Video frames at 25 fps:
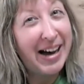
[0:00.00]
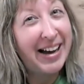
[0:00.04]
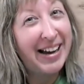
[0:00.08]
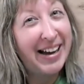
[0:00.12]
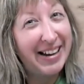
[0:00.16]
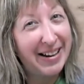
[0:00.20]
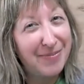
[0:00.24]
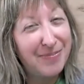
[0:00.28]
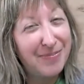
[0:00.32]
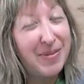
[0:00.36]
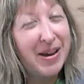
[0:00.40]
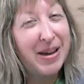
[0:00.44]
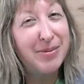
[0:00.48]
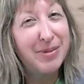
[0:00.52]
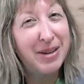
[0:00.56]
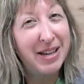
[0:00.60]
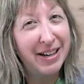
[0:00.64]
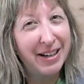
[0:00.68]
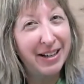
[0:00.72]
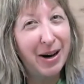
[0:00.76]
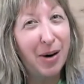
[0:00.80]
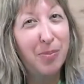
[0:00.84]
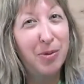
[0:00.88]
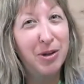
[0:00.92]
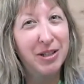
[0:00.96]
But
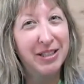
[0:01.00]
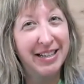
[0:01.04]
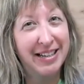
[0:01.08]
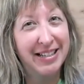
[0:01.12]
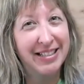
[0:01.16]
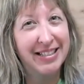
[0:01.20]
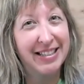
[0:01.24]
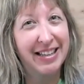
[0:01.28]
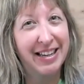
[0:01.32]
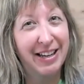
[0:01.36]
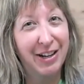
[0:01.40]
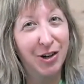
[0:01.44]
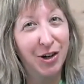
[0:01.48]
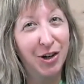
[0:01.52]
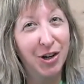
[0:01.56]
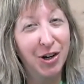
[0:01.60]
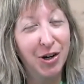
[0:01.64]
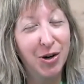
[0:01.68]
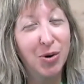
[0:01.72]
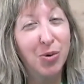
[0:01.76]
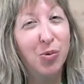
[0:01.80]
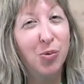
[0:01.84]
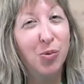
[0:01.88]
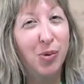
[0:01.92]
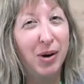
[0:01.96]
maybe a couple days
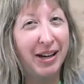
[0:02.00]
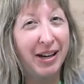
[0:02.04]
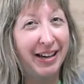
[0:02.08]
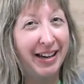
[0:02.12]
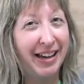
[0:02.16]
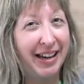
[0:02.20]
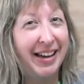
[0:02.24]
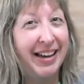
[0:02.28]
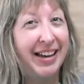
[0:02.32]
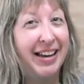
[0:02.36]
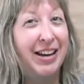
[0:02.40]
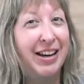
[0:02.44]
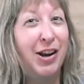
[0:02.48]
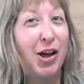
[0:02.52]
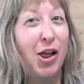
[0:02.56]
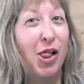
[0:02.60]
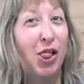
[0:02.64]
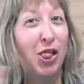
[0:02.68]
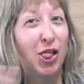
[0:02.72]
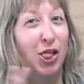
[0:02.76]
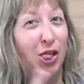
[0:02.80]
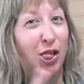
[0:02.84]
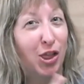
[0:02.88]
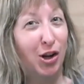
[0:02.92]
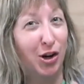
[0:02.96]
later, we
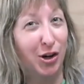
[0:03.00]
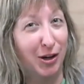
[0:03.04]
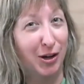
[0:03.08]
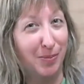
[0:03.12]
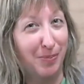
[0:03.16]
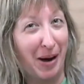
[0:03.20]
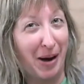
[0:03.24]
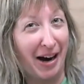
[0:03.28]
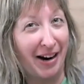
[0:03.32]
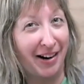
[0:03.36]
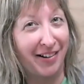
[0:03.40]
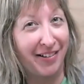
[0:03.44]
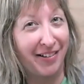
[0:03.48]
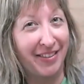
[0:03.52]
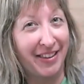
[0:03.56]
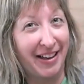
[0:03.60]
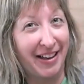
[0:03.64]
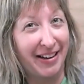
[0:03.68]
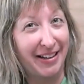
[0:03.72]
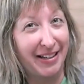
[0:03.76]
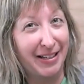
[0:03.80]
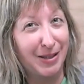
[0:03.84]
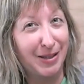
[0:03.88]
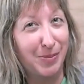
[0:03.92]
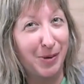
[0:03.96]
can look back on
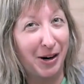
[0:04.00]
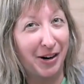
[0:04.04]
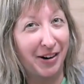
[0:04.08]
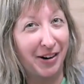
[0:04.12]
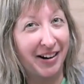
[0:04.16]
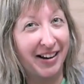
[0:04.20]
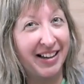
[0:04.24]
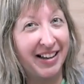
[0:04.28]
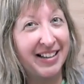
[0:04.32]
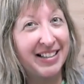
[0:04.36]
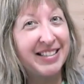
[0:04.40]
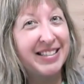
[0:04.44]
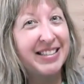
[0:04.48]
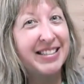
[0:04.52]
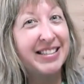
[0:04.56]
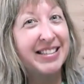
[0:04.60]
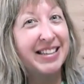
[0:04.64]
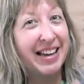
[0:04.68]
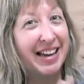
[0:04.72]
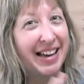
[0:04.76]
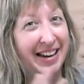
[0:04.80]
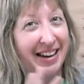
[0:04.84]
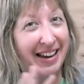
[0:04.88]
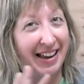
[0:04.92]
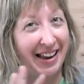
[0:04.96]
that experience
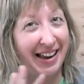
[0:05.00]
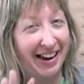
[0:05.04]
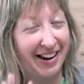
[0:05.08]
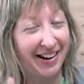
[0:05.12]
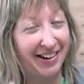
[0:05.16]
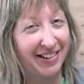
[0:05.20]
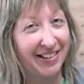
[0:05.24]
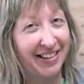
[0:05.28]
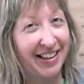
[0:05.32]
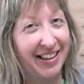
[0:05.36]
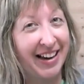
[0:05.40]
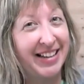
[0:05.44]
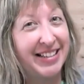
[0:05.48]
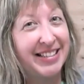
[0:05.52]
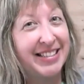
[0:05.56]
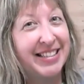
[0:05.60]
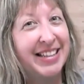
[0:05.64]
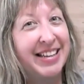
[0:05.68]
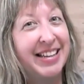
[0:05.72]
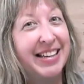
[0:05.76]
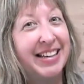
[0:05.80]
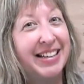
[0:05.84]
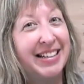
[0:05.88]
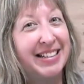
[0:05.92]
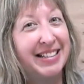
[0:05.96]
and
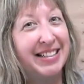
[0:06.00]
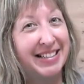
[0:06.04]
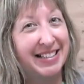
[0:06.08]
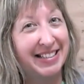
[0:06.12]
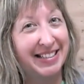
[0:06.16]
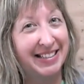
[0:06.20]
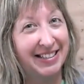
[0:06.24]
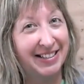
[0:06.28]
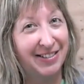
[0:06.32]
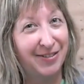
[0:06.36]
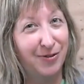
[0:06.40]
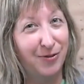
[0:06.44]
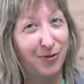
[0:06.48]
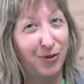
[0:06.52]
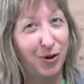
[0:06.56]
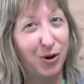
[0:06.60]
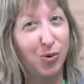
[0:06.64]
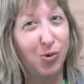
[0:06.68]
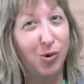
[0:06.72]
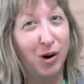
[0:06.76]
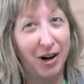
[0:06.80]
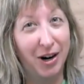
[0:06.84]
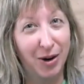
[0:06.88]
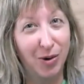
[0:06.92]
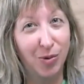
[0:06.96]
analyze it
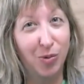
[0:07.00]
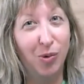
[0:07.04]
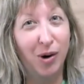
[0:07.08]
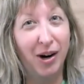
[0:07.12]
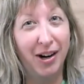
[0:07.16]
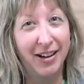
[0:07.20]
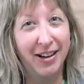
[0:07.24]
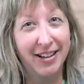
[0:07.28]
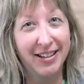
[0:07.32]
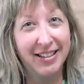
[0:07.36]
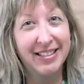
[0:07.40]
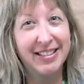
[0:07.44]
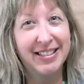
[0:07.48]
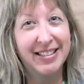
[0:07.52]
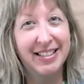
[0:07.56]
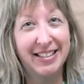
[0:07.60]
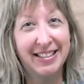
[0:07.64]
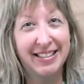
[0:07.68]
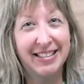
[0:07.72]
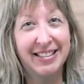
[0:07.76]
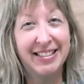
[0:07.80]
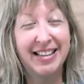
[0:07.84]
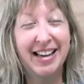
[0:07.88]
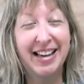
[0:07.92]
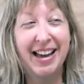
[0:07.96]
for what it was
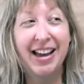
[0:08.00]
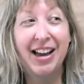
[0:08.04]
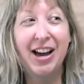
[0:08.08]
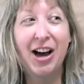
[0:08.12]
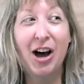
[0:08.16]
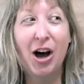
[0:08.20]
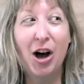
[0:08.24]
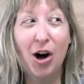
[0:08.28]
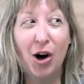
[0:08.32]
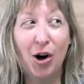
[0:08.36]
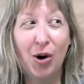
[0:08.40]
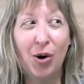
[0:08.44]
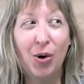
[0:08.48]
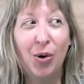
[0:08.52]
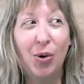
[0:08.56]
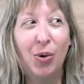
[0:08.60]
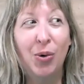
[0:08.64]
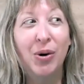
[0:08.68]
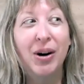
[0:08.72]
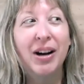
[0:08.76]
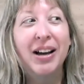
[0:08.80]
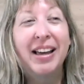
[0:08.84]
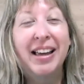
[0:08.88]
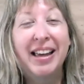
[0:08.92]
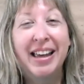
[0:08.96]
and say,
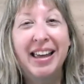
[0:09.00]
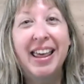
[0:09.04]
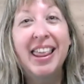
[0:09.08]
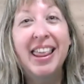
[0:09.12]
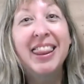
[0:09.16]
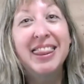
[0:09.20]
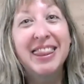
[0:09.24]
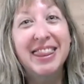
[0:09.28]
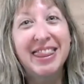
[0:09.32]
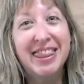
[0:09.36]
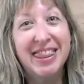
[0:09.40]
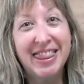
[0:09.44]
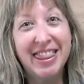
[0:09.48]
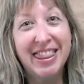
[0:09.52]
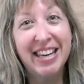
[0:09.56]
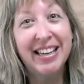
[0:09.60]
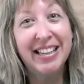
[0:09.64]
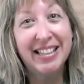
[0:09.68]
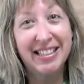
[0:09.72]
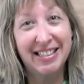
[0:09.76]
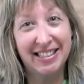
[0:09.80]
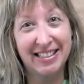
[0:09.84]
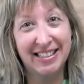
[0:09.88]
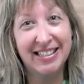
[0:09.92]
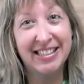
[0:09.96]
oh,
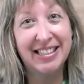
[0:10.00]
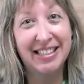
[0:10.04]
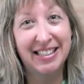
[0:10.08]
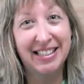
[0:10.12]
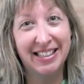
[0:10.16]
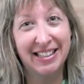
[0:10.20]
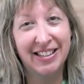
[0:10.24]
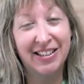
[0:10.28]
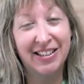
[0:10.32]
this